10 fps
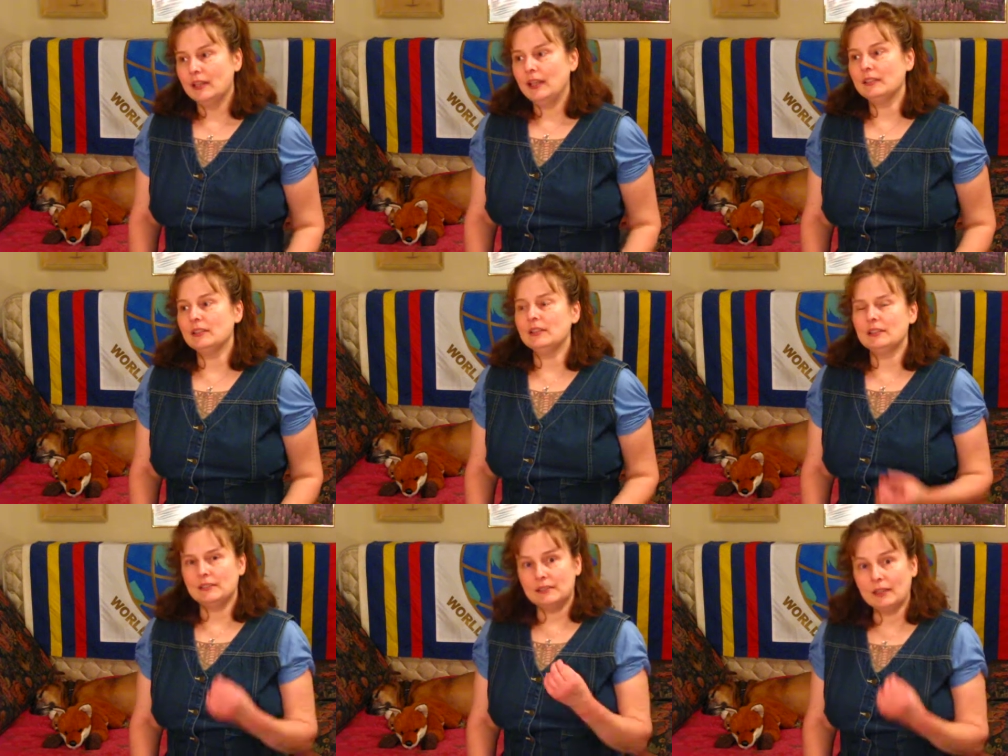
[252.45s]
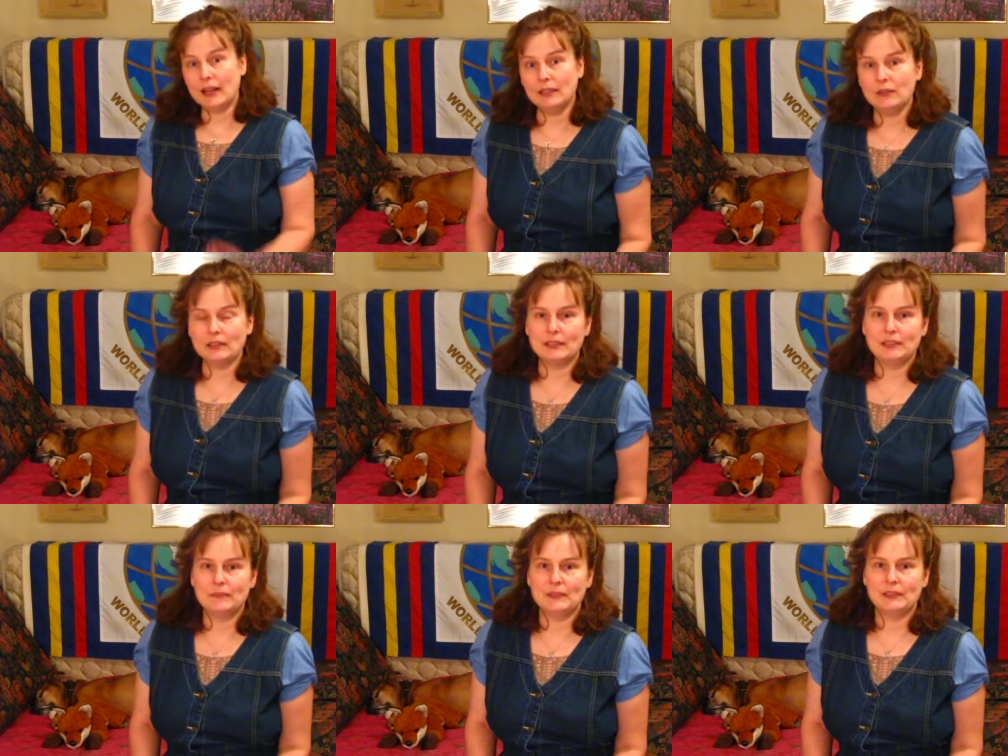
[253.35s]
And it's dialogue that's
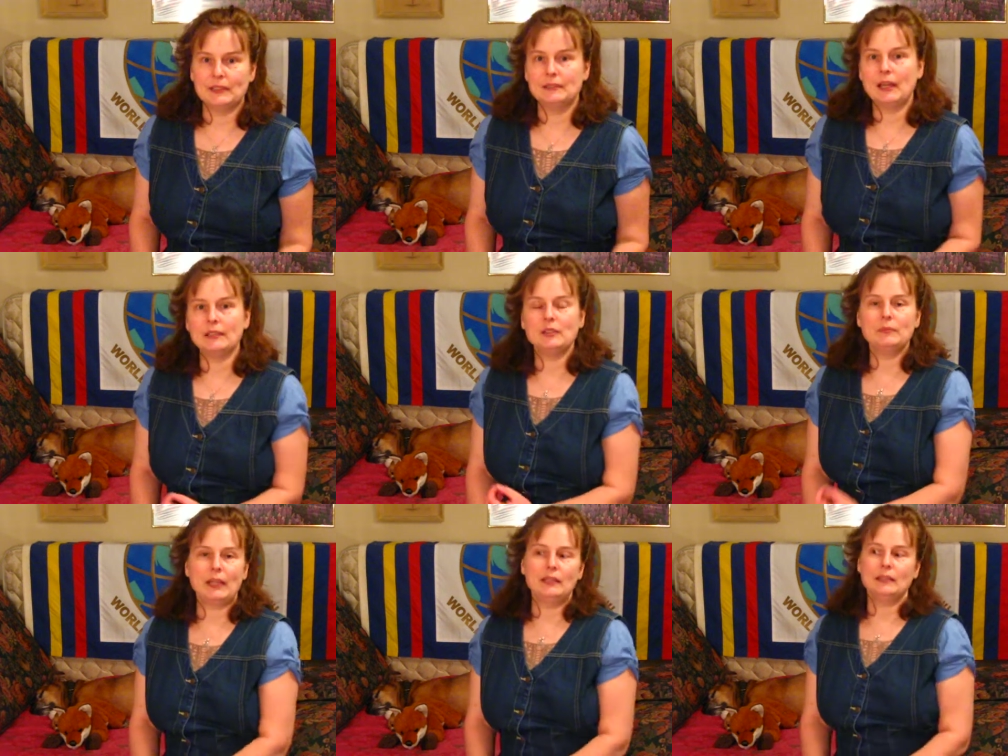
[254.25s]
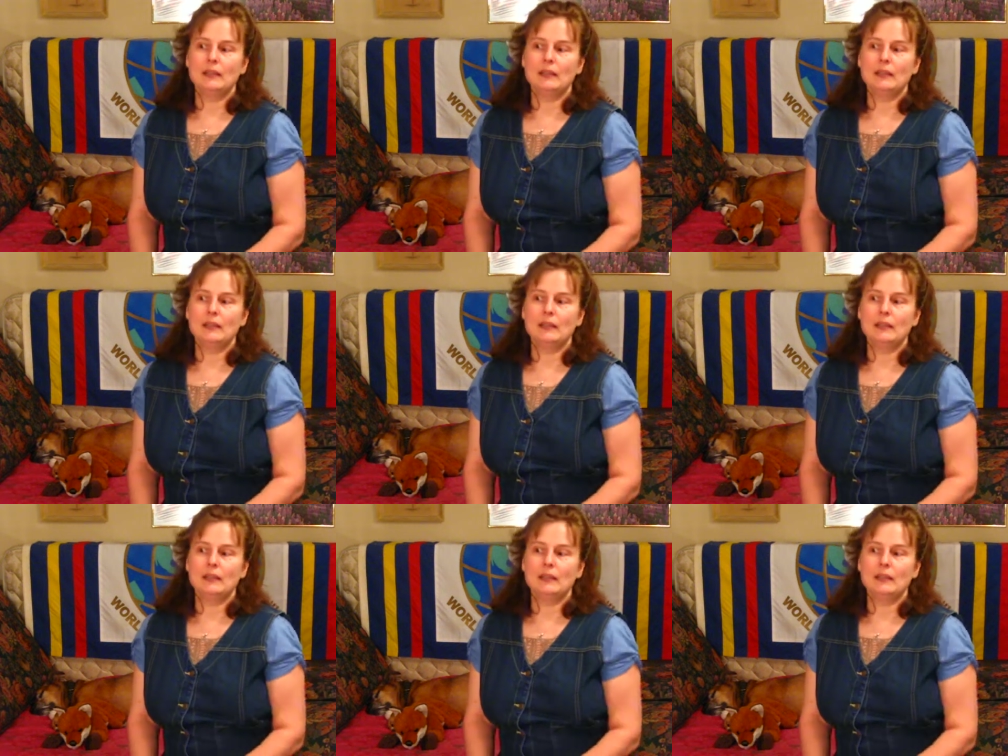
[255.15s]
emphasized, not debate.